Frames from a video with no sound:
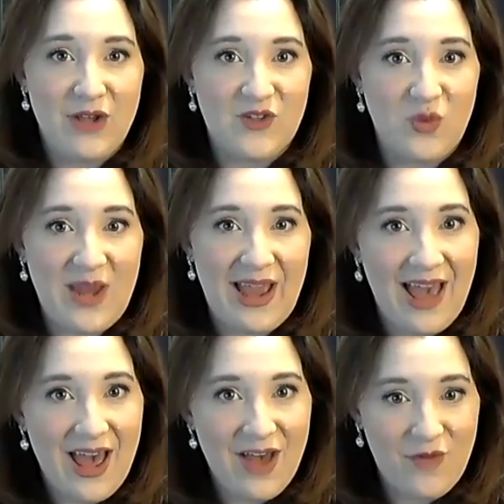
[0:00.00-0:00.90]
So we
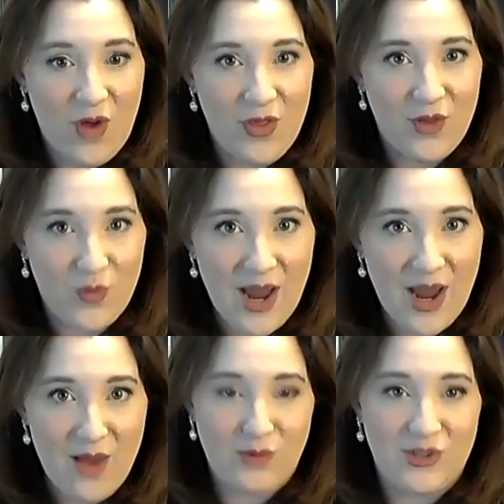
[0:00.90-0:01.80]
have on the
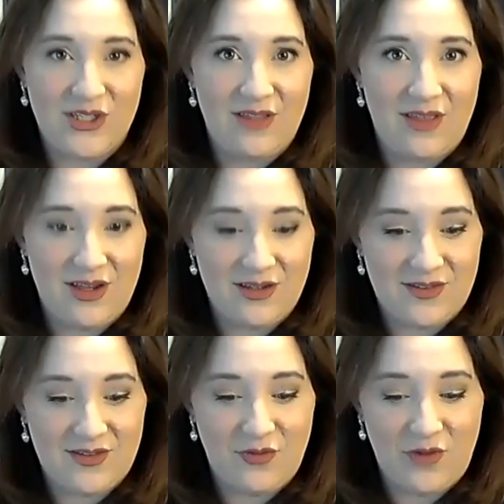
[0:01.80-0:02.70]
ground
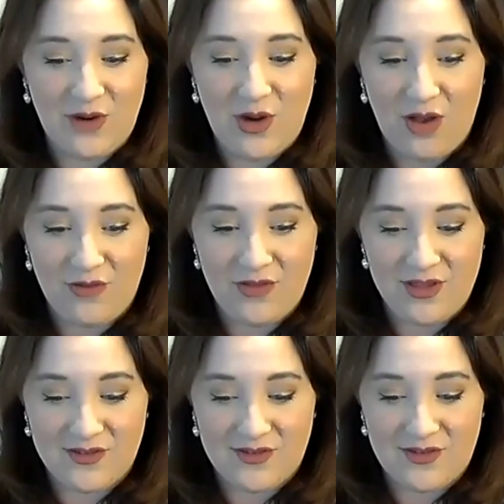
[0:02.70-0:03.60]
this very uh,
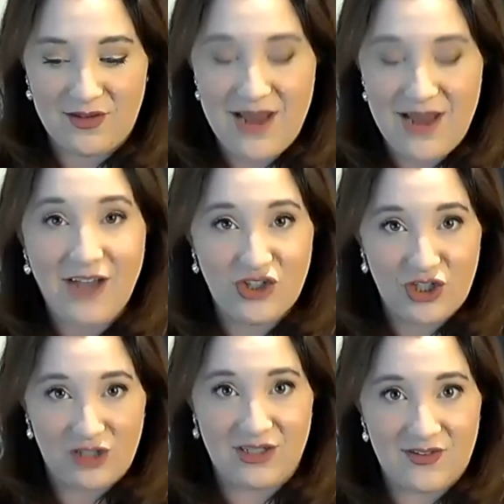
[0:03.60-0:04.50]
this
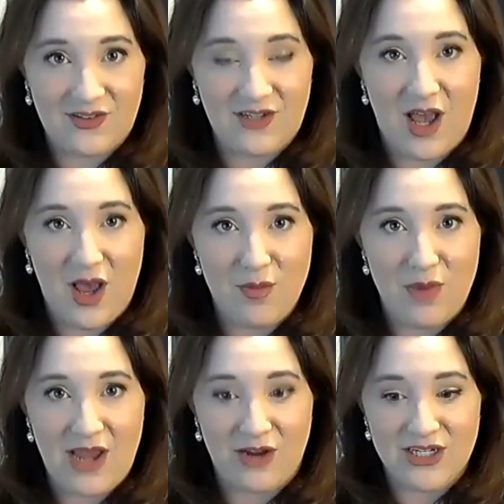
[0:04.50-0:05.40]
nationalist
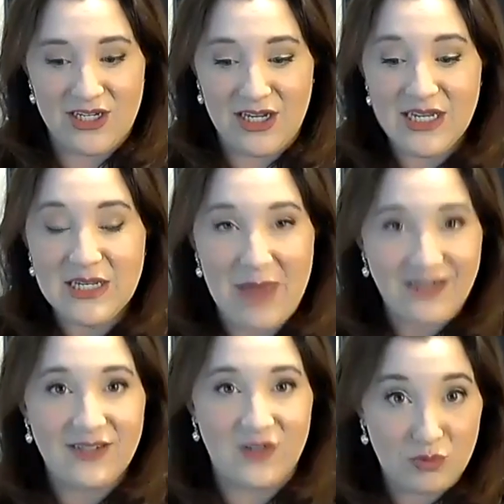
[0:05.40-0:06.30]
um, and an
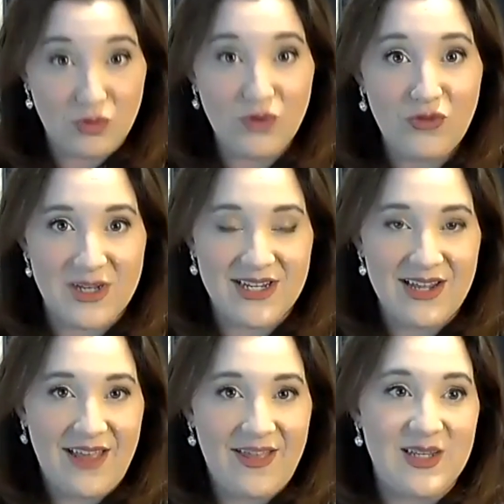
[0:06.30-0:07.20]
independence movement
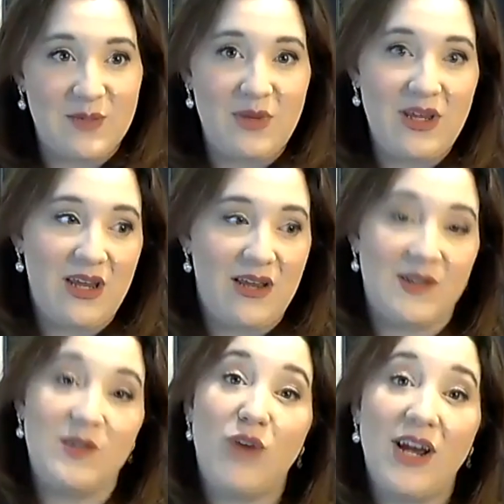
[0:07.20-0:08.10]
that is being
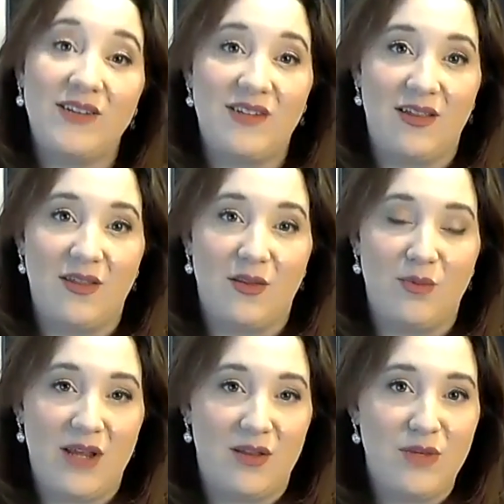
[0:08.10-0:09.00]
expressed
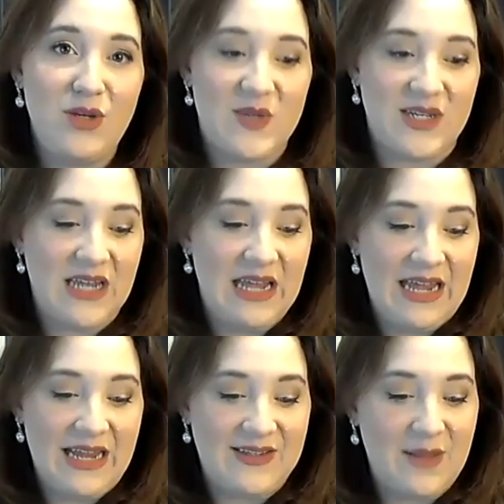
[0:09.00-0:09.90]
in in the music,
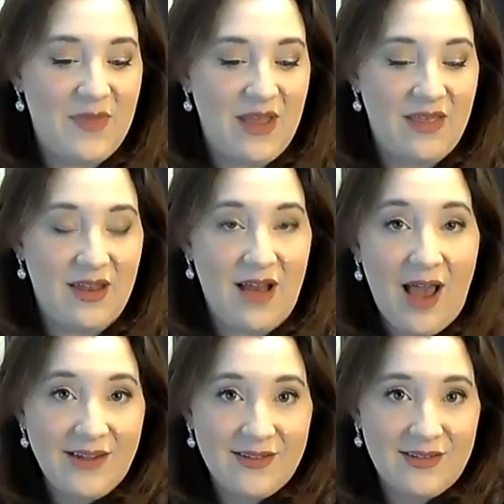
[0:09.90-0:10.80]
and something that
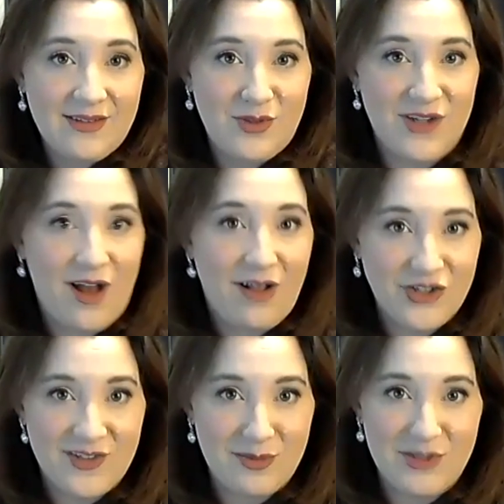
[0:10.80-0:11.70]
I, as a
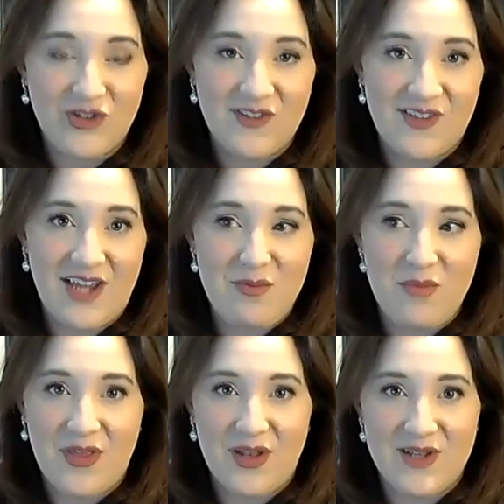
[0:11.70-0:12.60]
musicologist, am interested in,
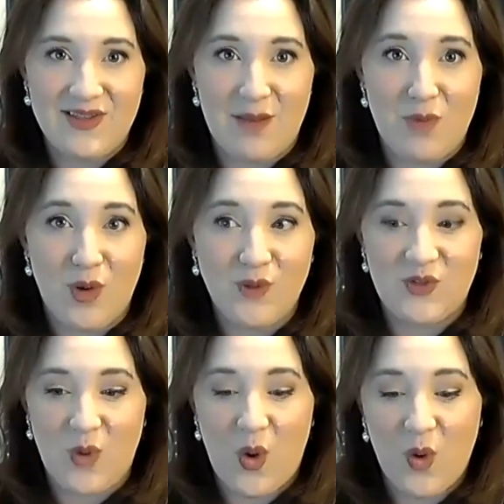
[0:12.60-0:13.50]
but that I'm
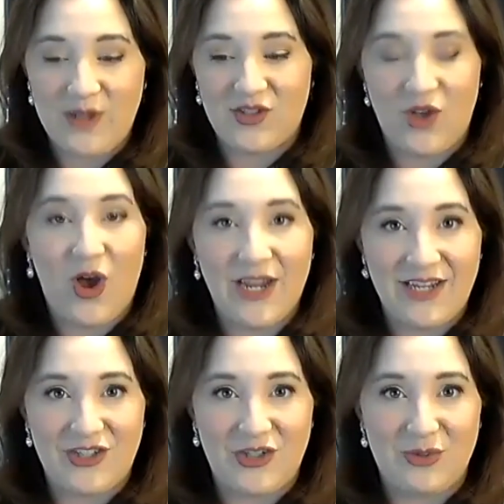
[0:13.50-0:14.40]
also always
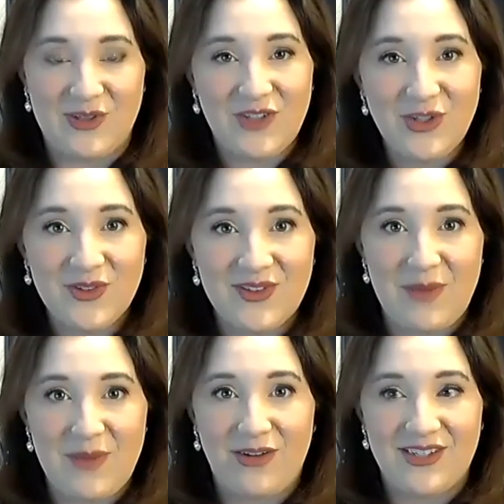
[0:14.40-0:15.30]
talking to my students
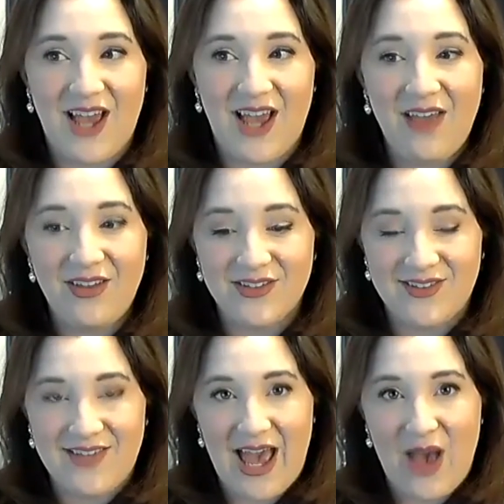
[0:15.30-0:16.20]
about and to others
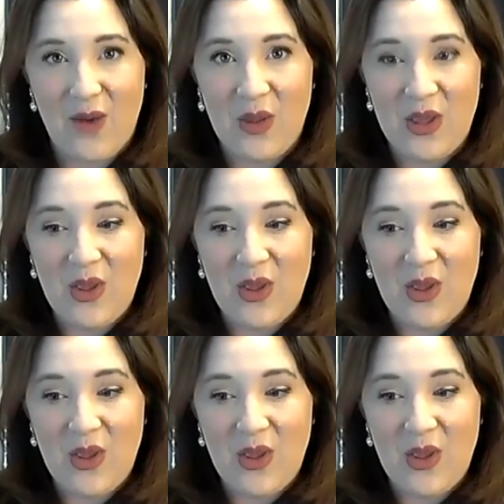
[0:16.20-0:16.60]
is how.